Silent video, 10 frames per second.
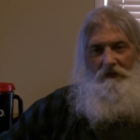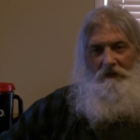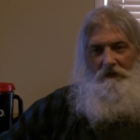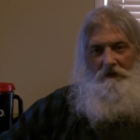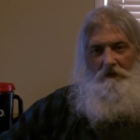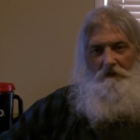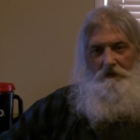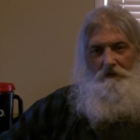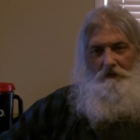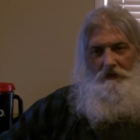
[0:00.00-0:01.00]
And it
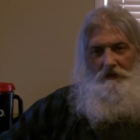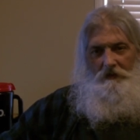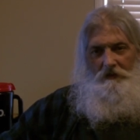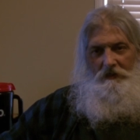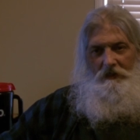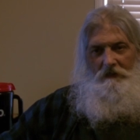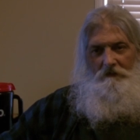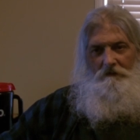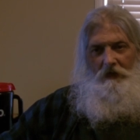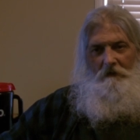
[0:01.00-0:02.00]
goes with this
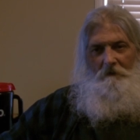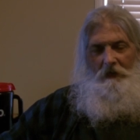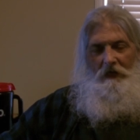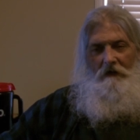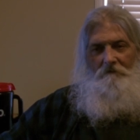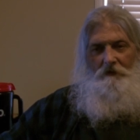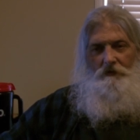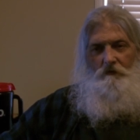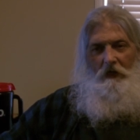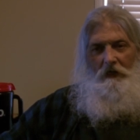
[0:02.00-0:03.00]
incredibly
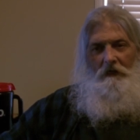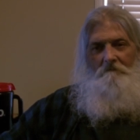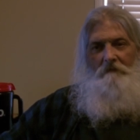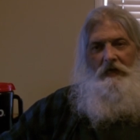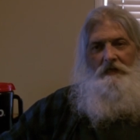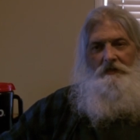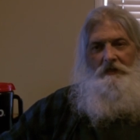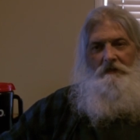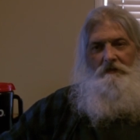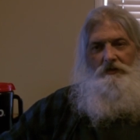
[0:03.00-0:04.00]
ever-swelling,
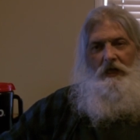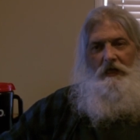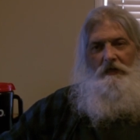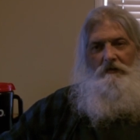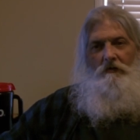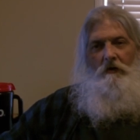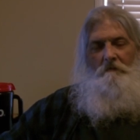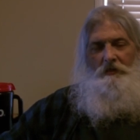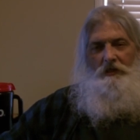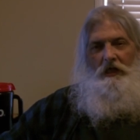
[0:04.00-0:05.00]
amazing,
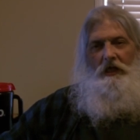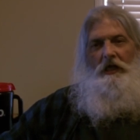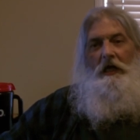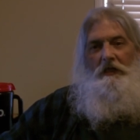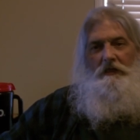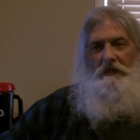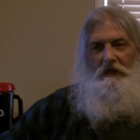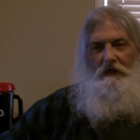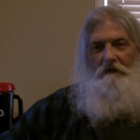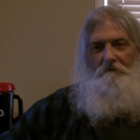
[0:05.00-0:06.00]
ginormous gut that
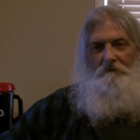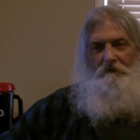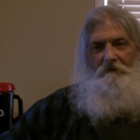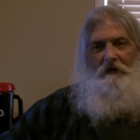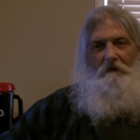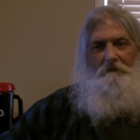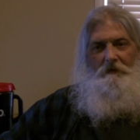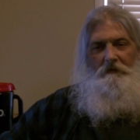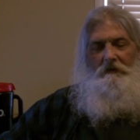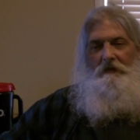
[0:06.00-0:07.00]
I have
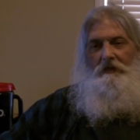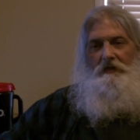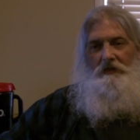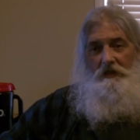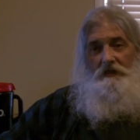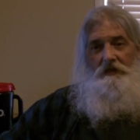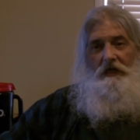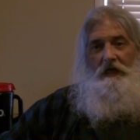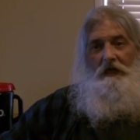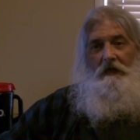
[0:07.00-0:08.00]
developed since
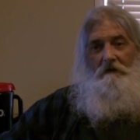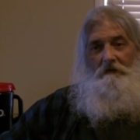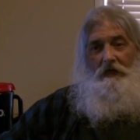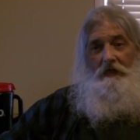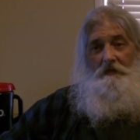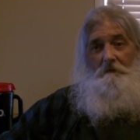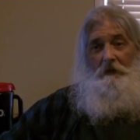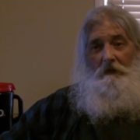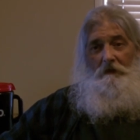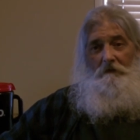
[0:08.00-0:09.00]
getting out of the
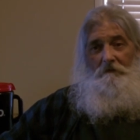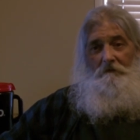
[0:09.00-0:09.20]
hospital.